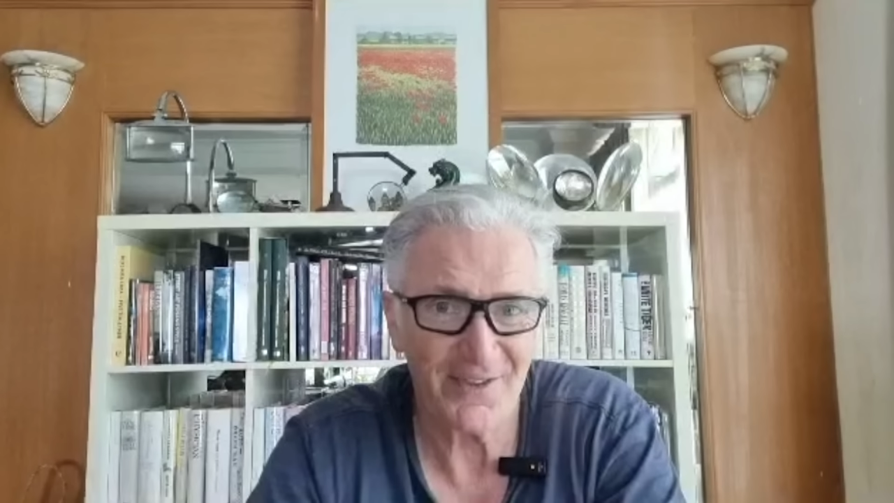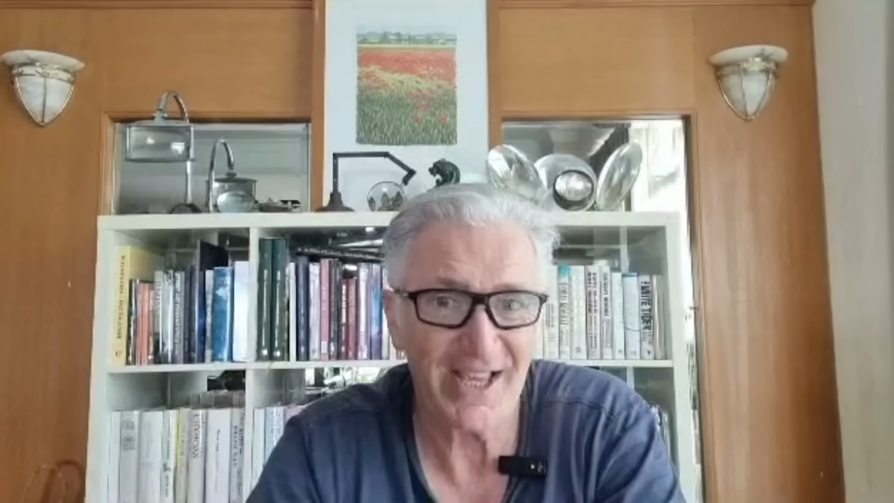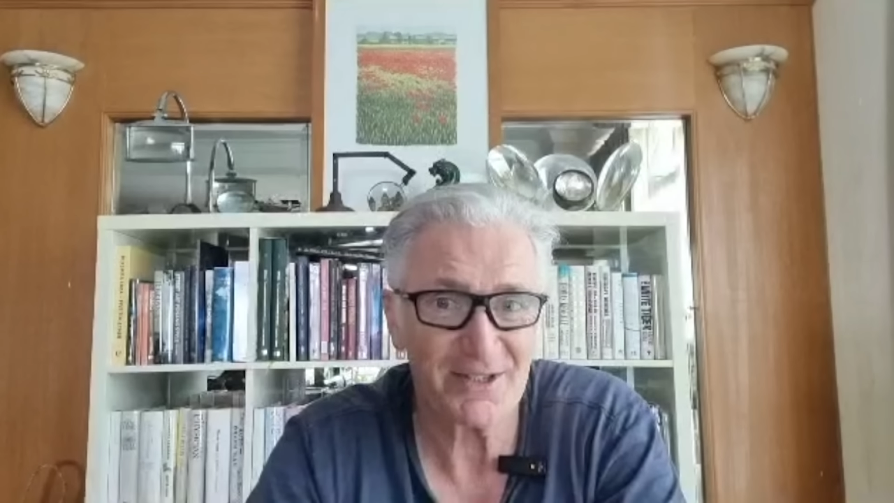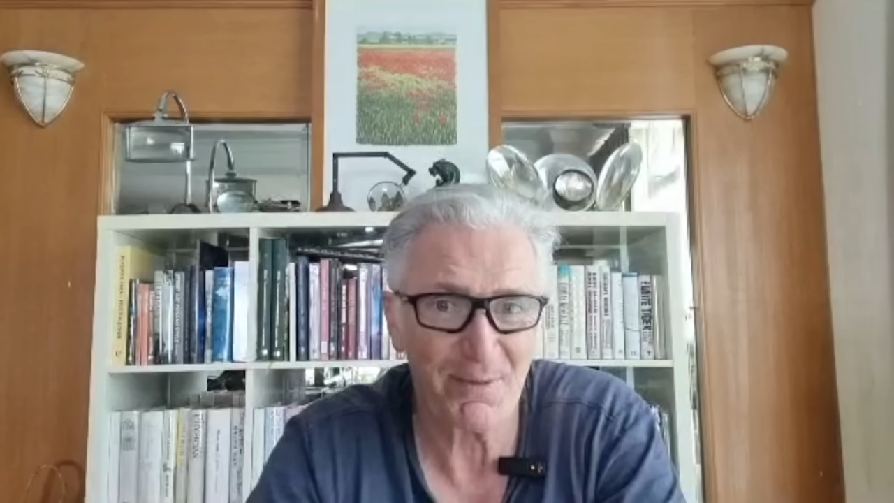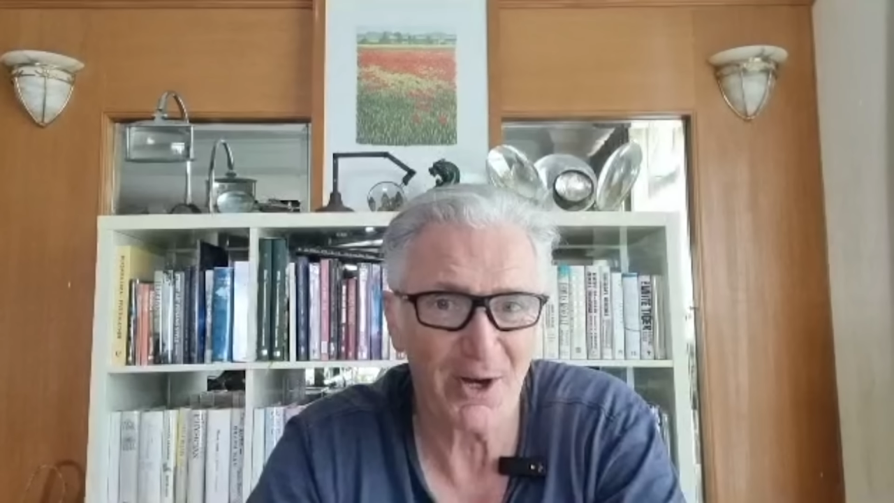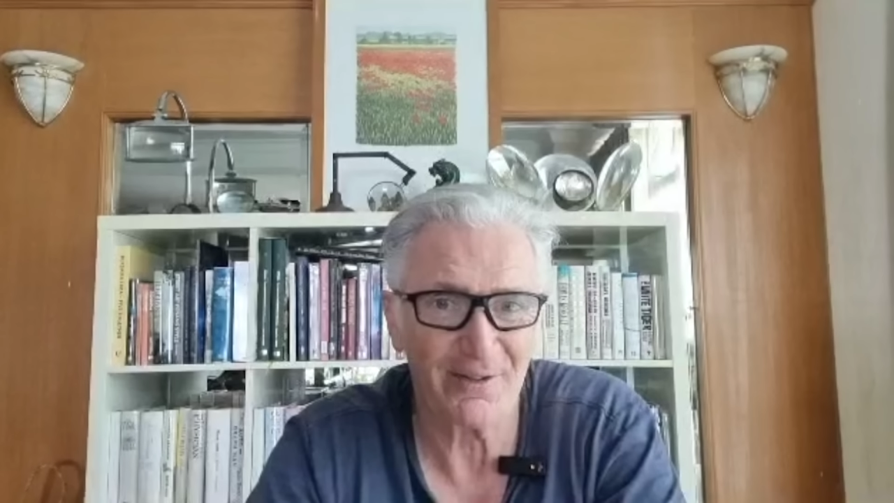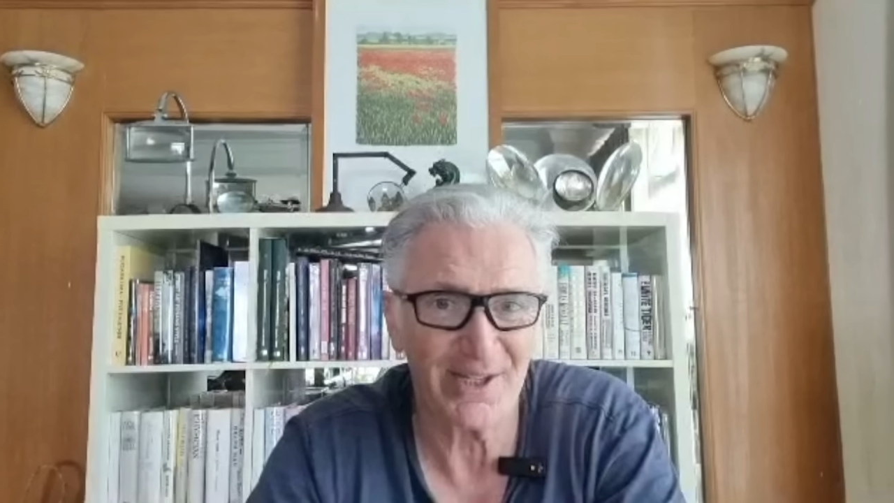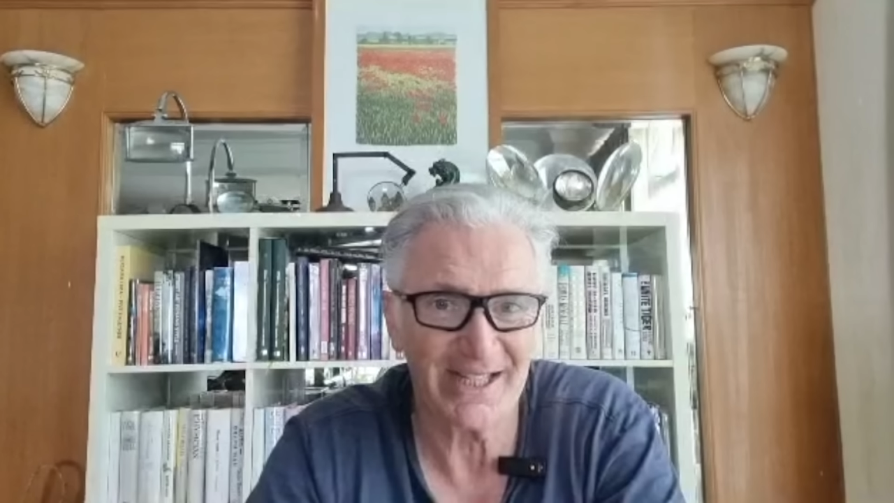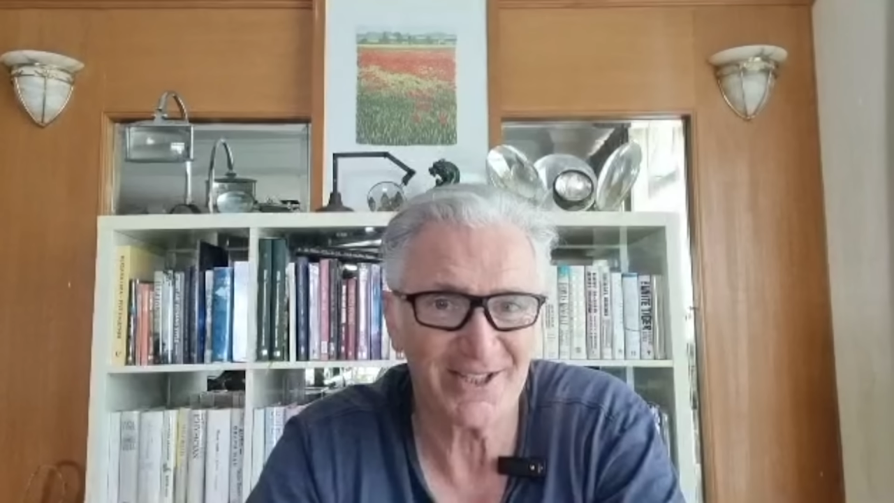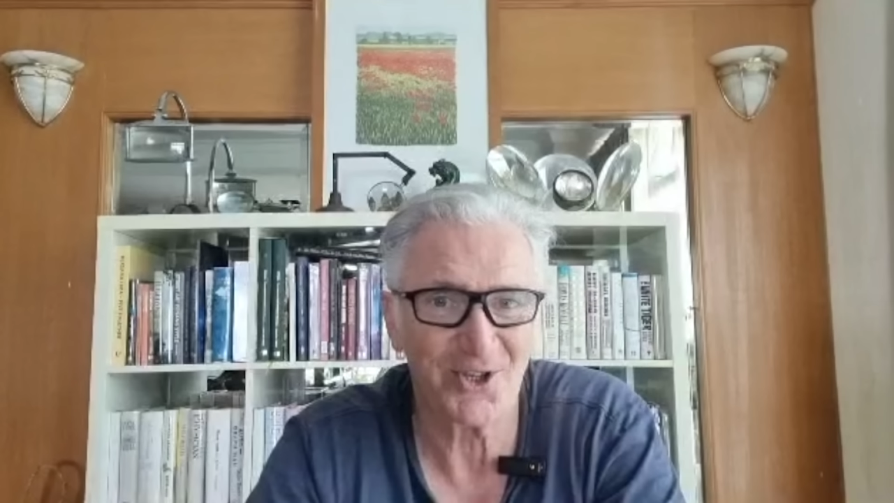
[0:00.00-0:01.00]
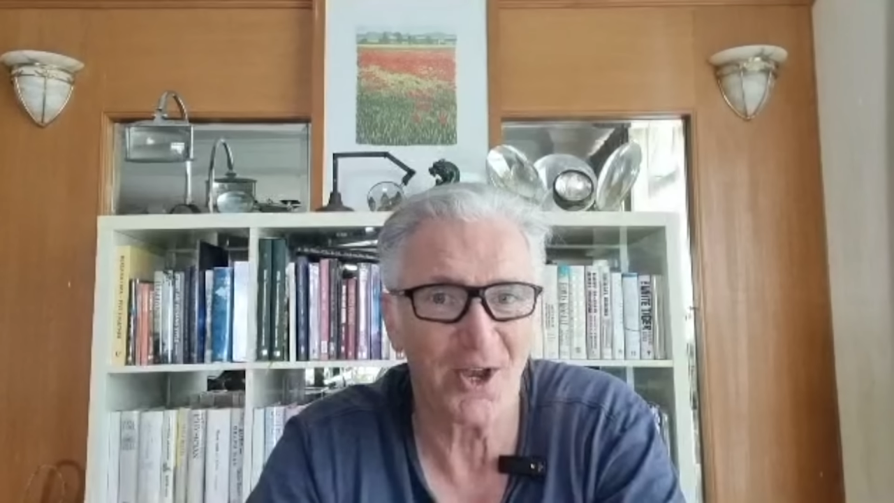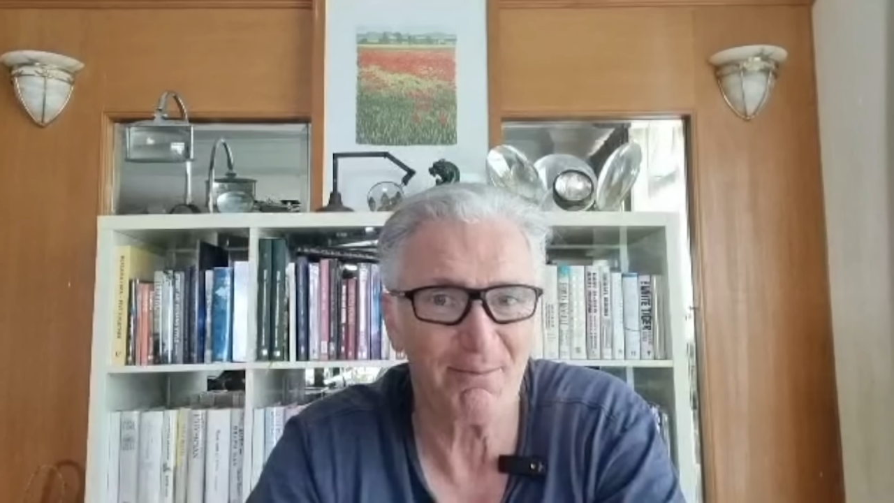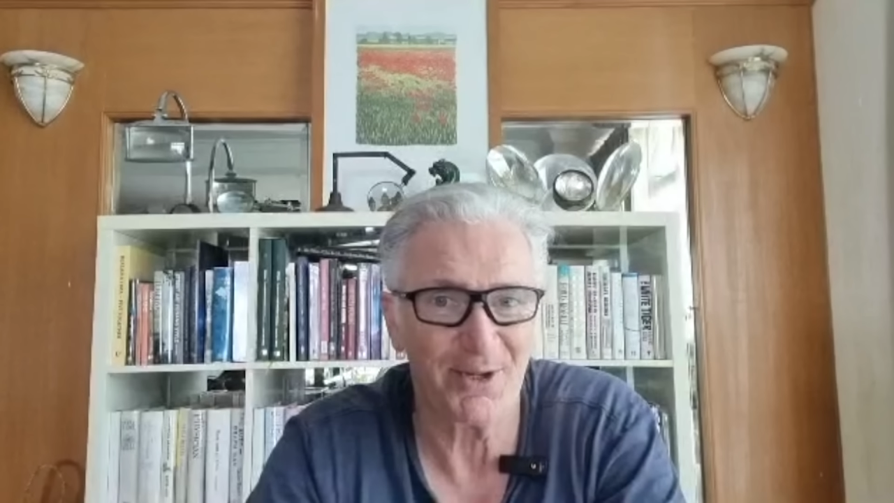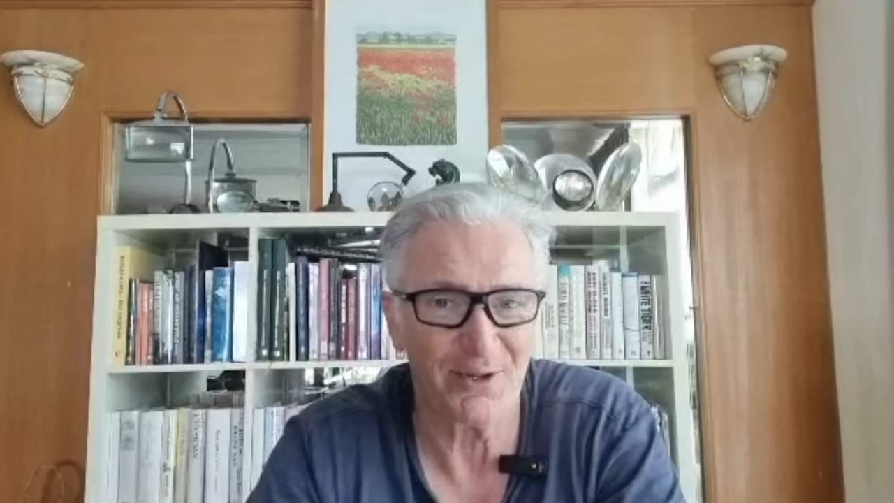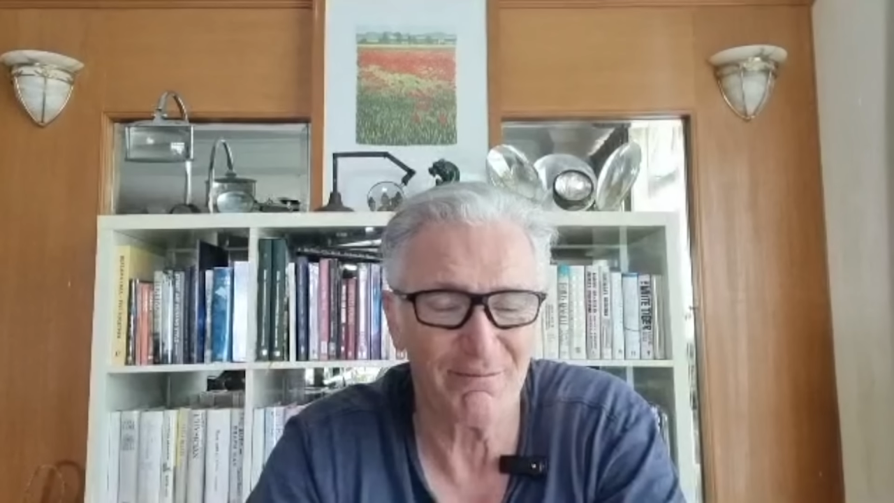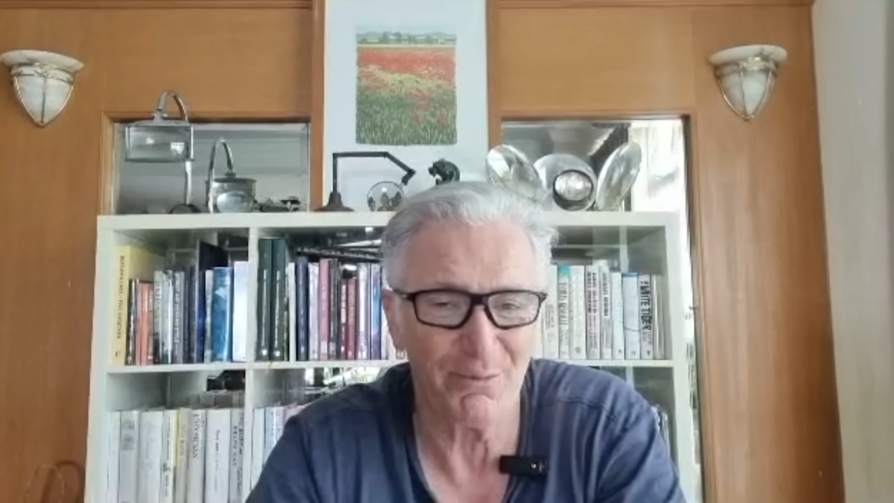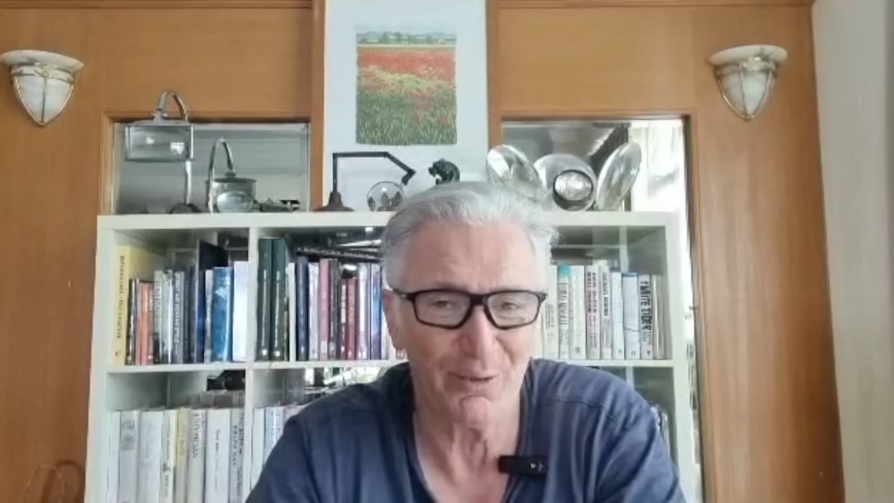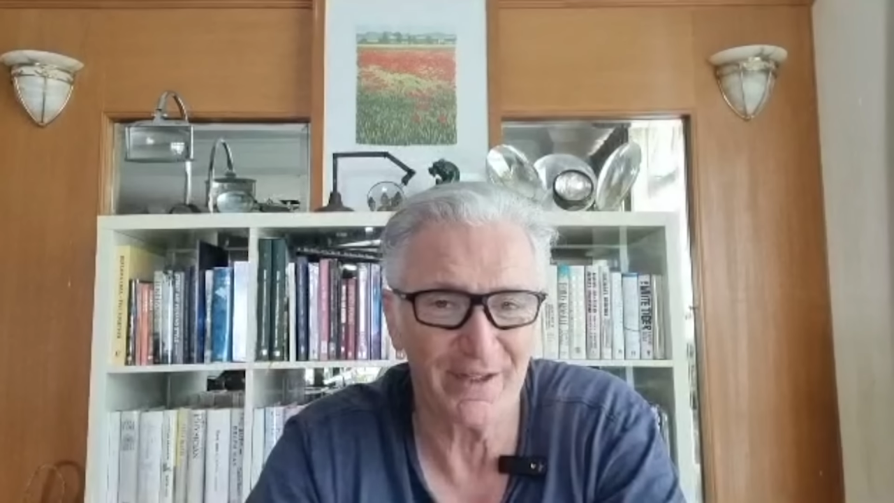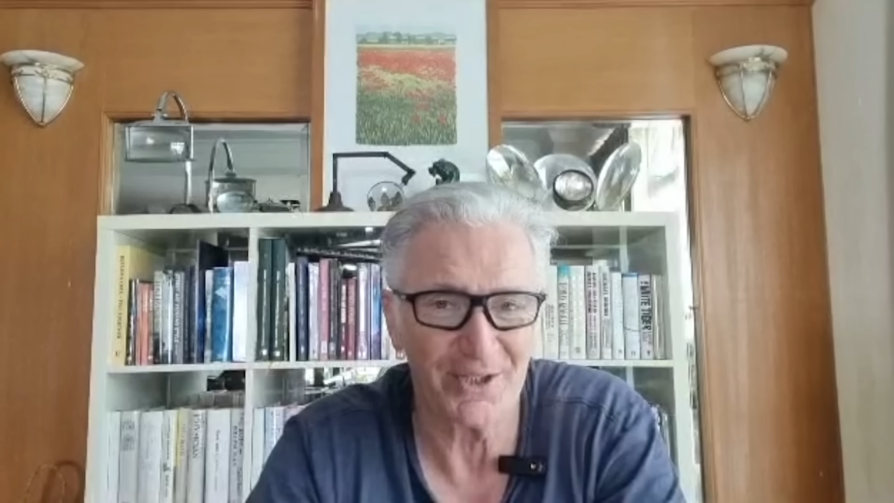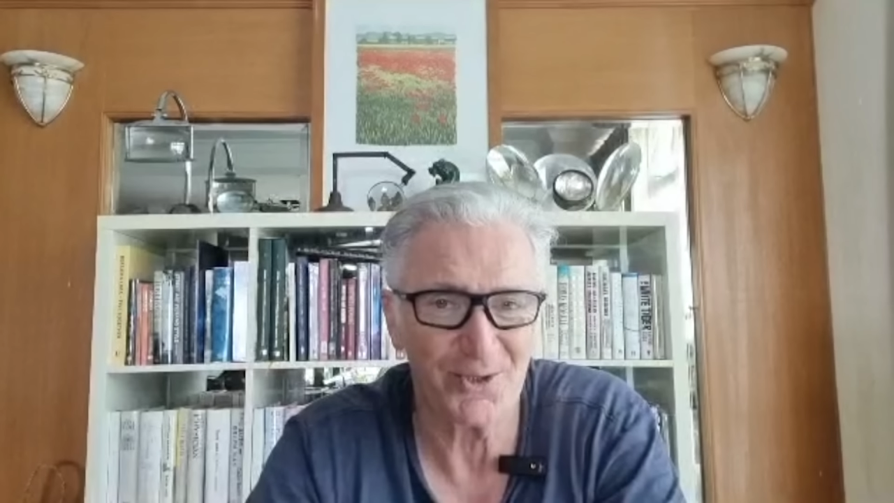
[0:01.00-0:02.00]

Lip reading: That's part of the excitement of moving